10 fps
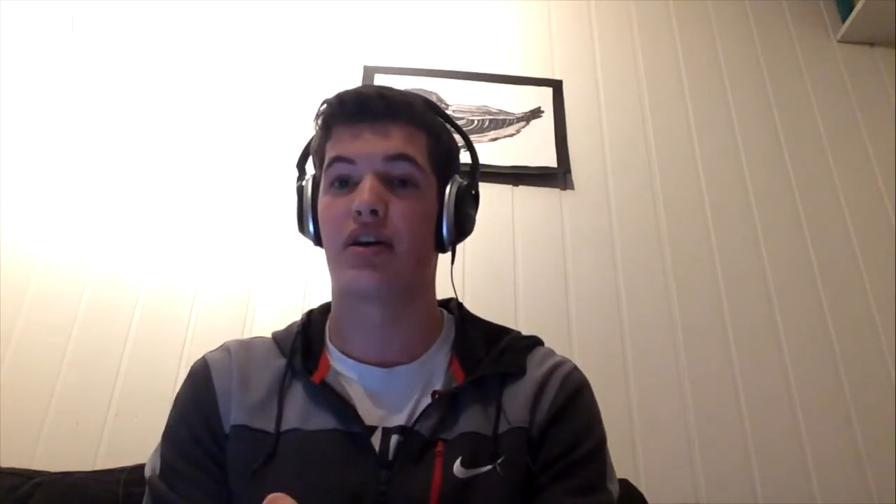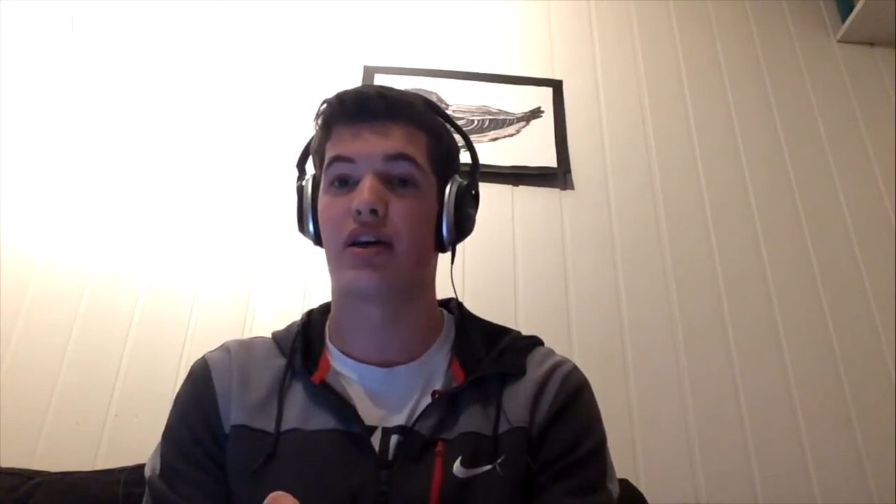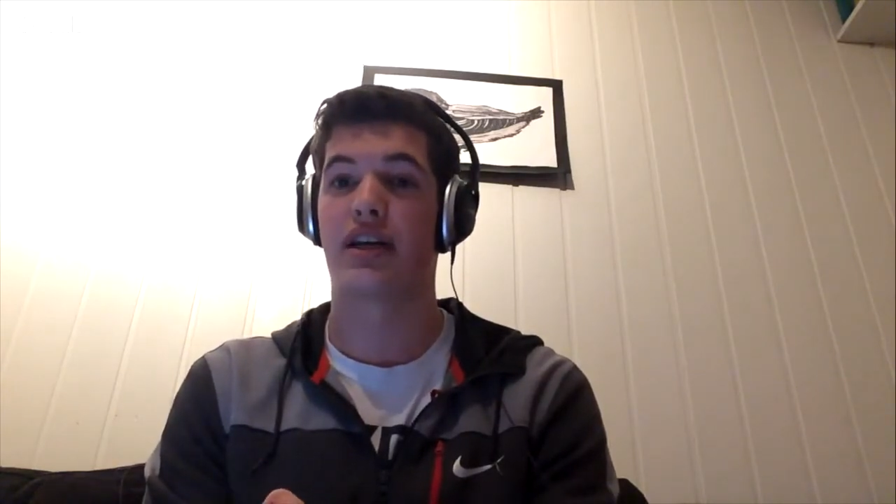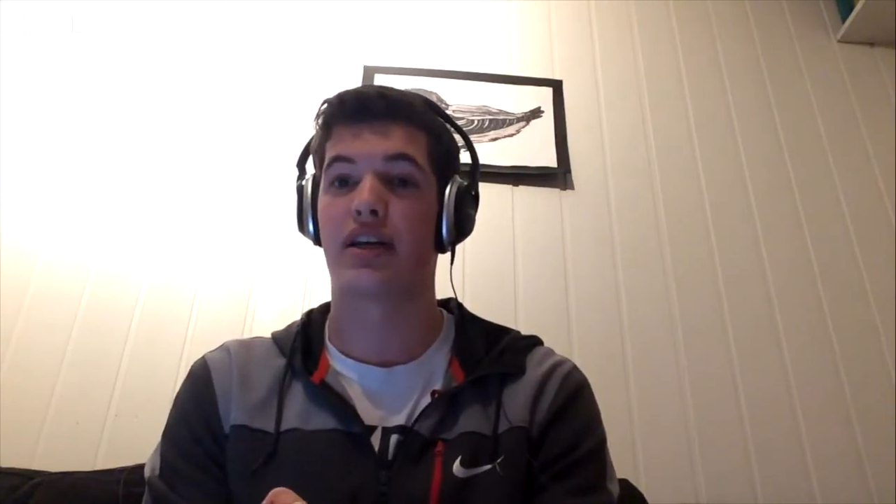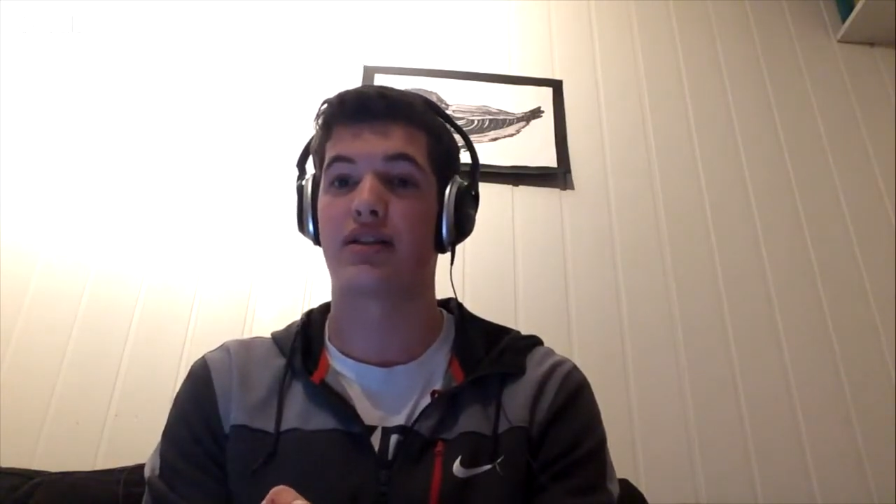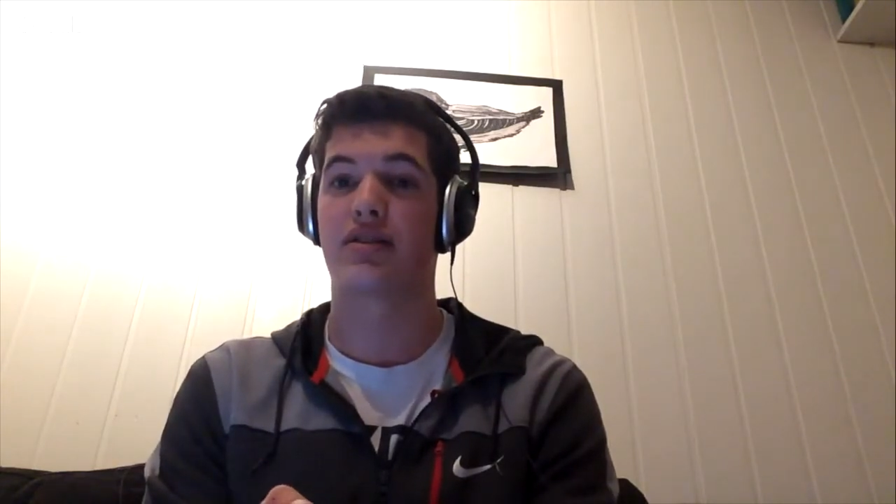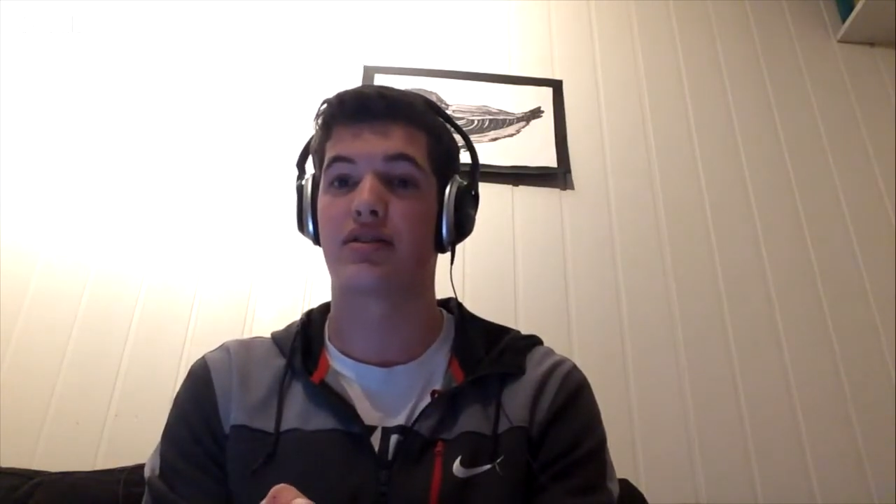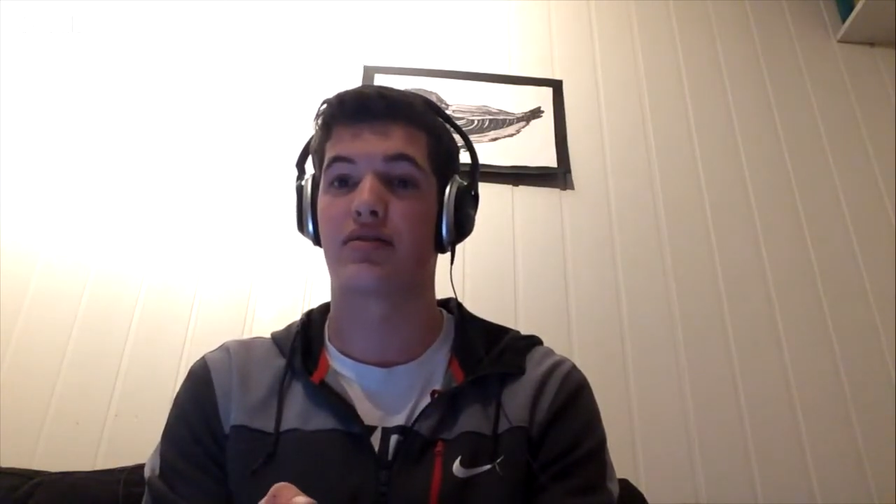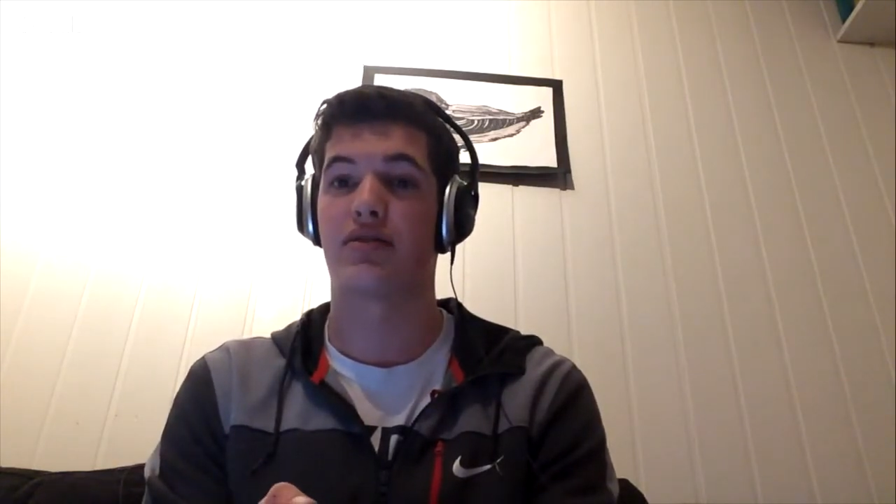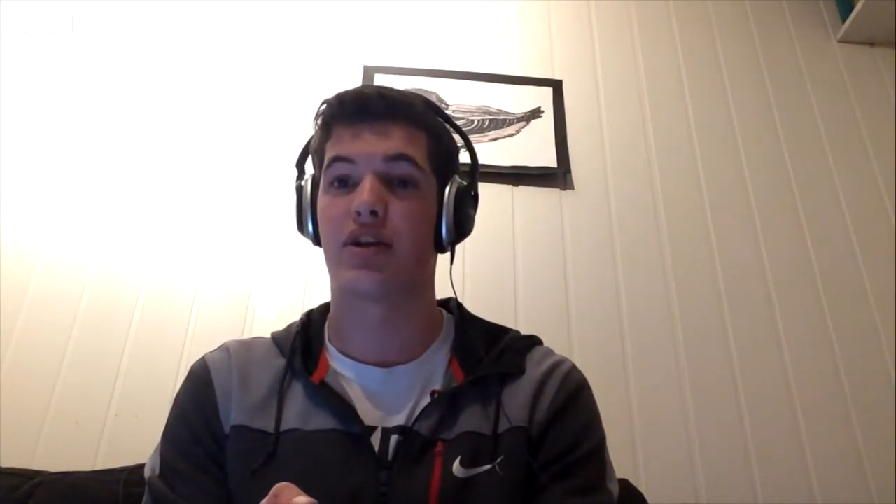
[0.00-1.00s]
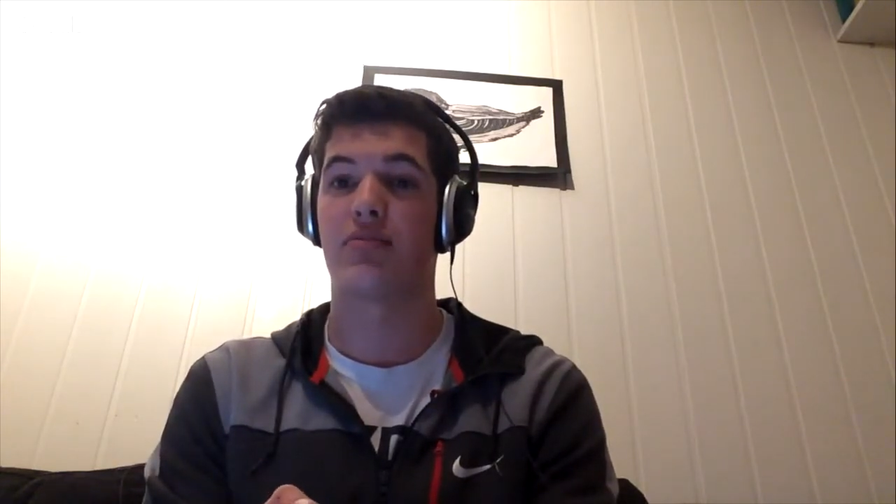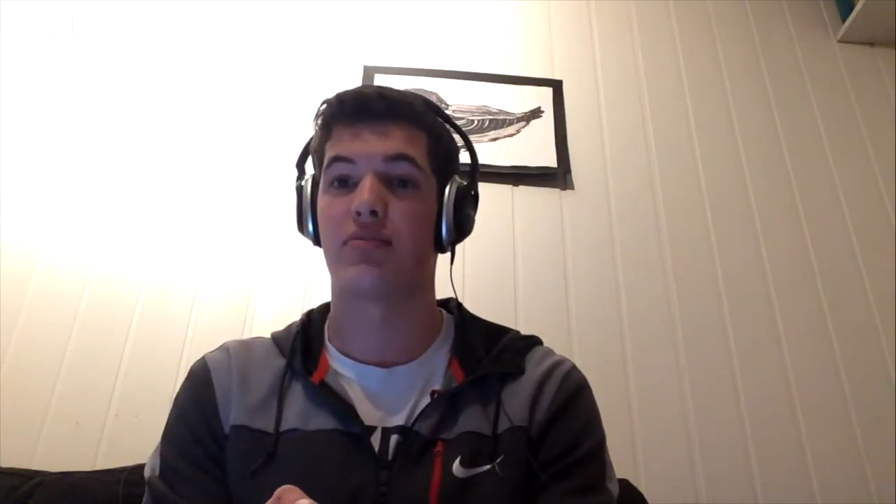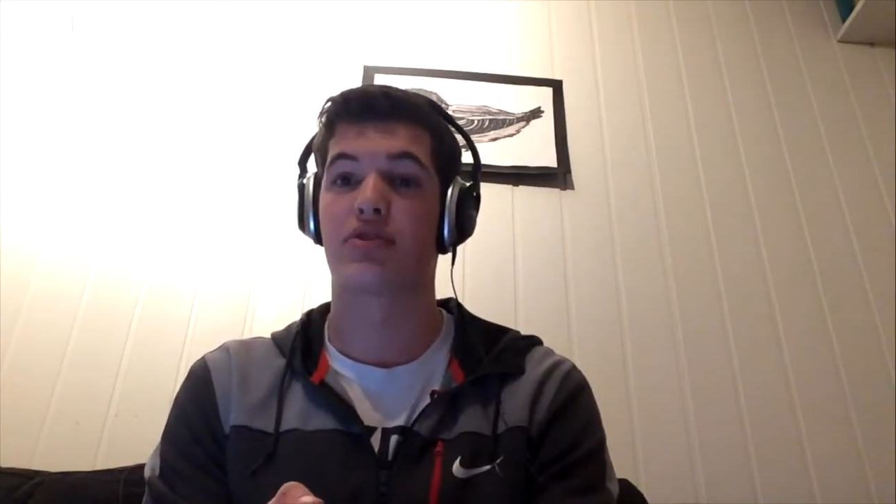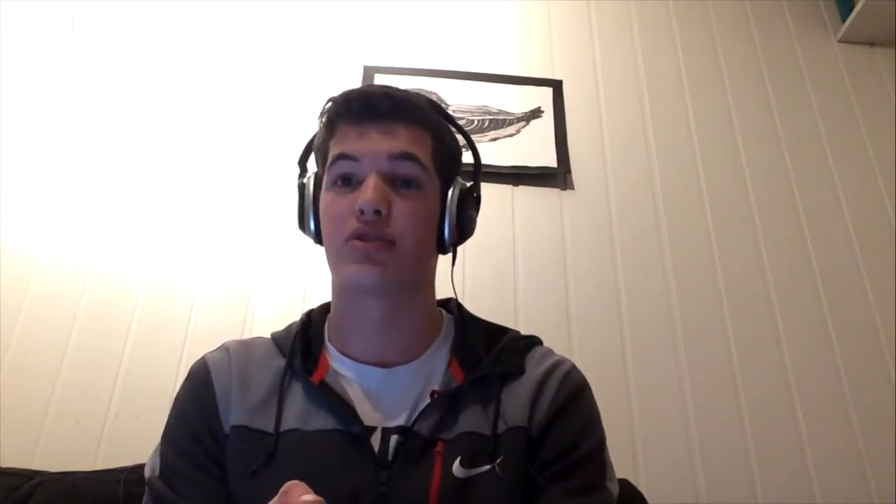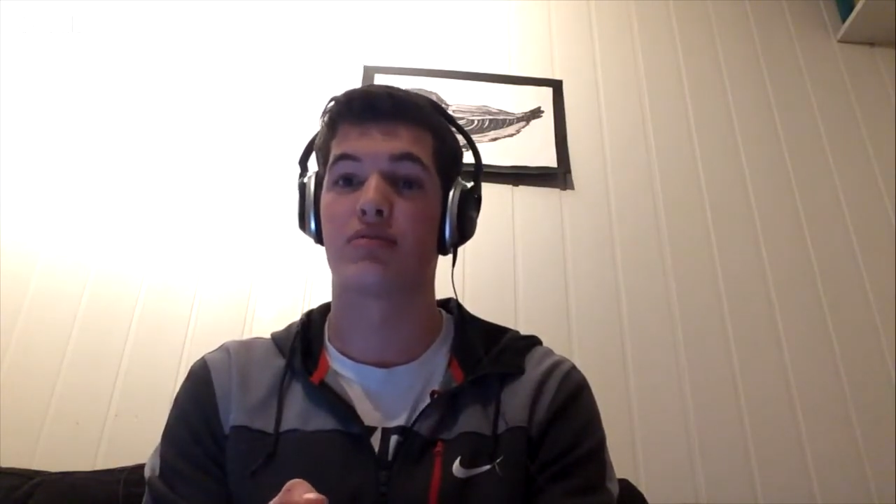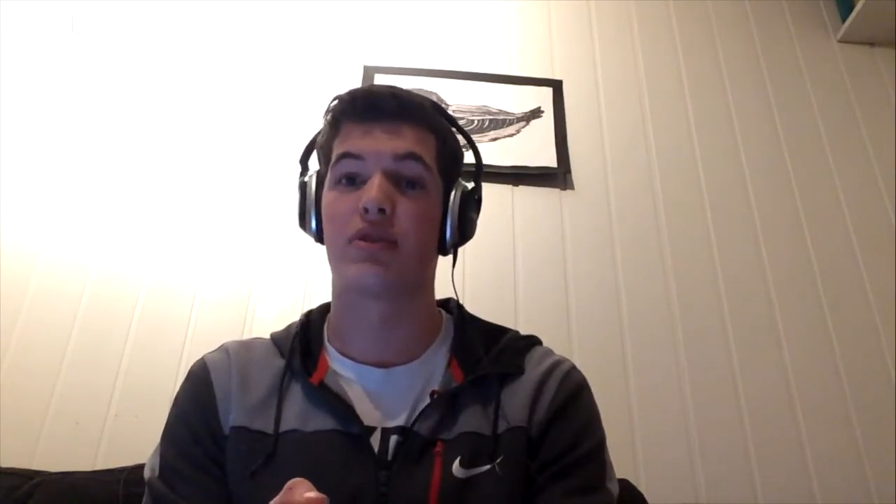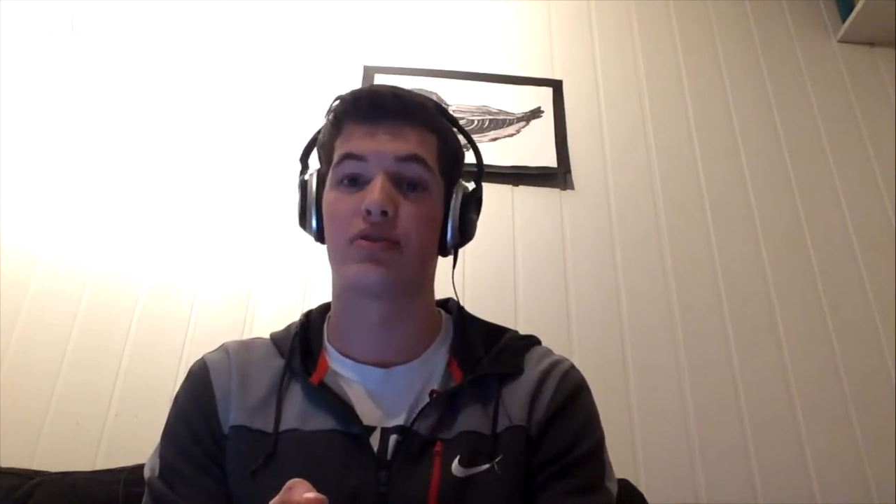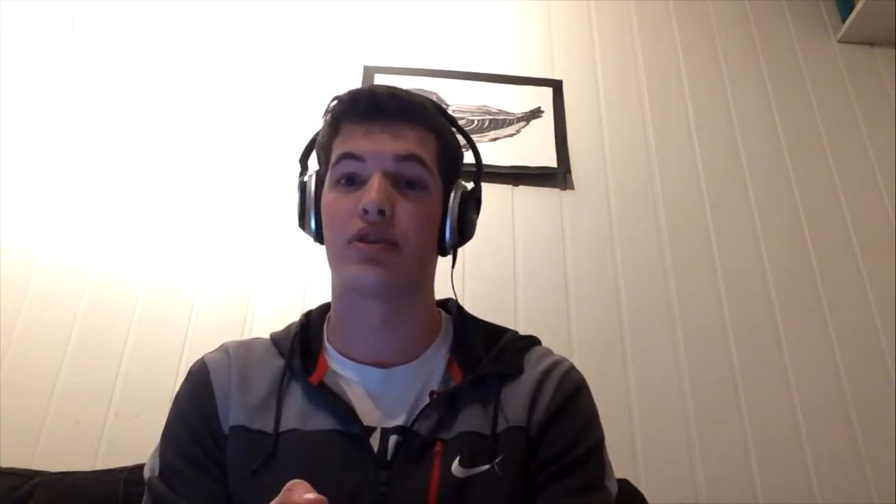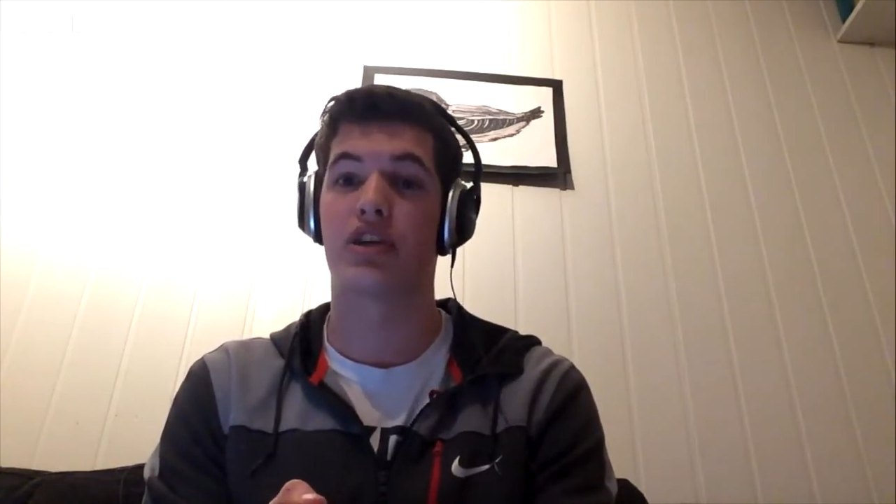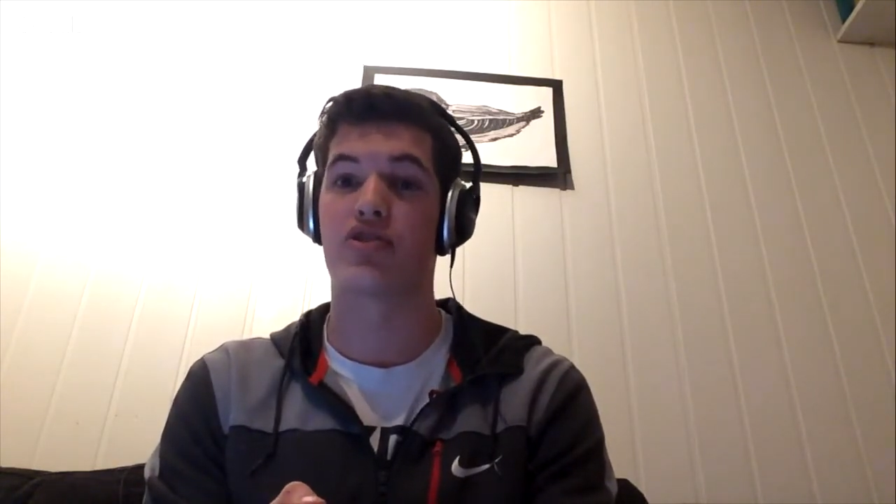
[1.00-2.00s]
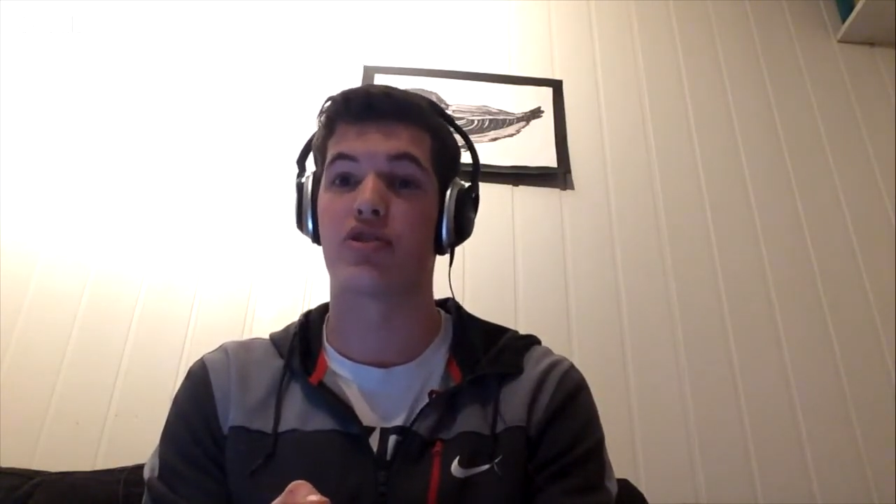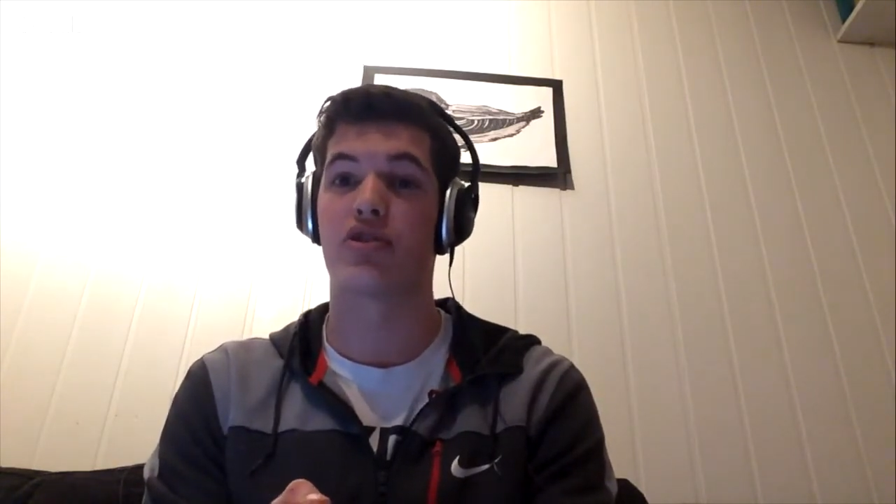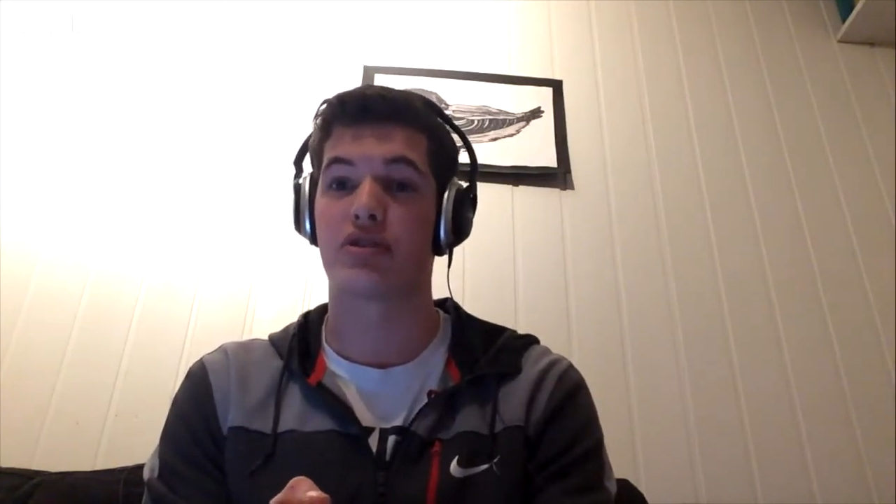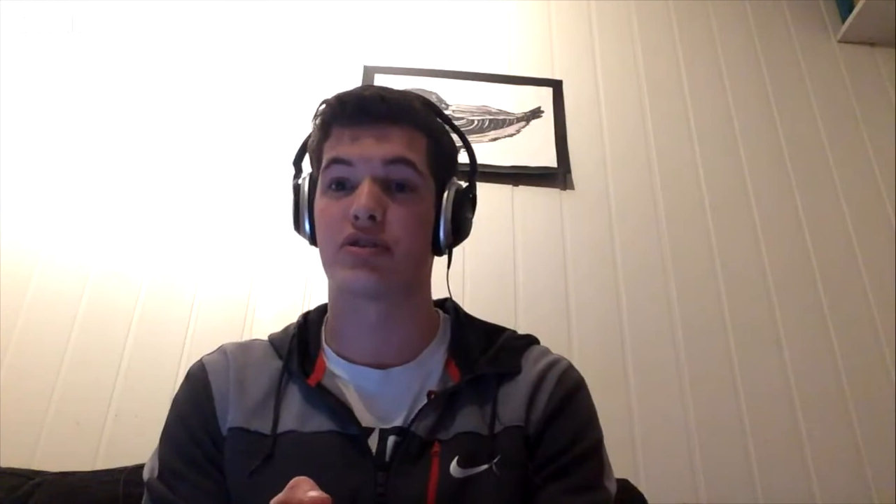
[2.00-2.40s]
I get from doing endurance.